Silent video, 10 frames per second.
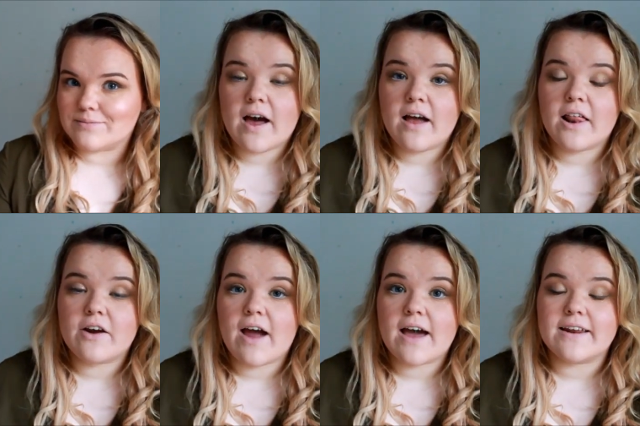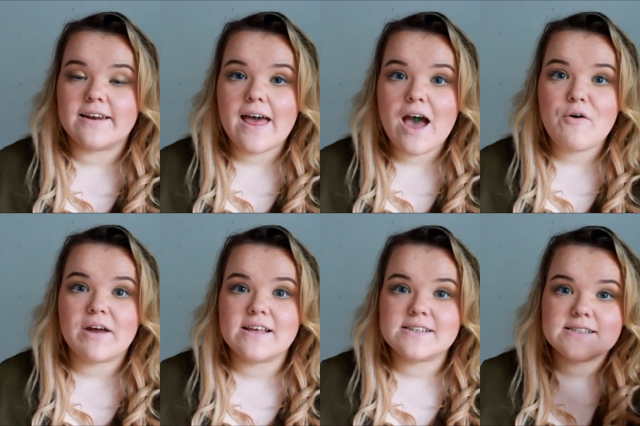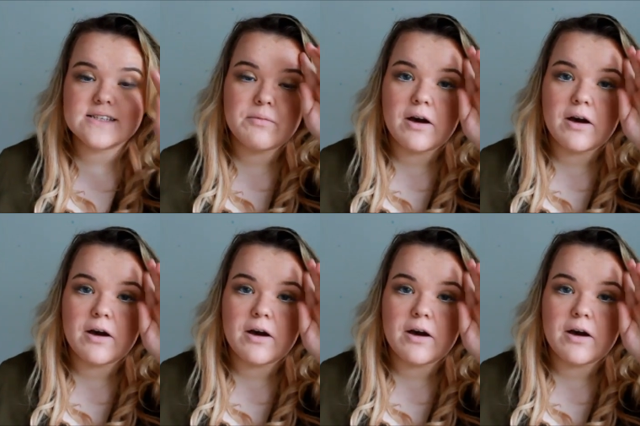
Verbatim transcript: The eyeliner added now, and as you can see,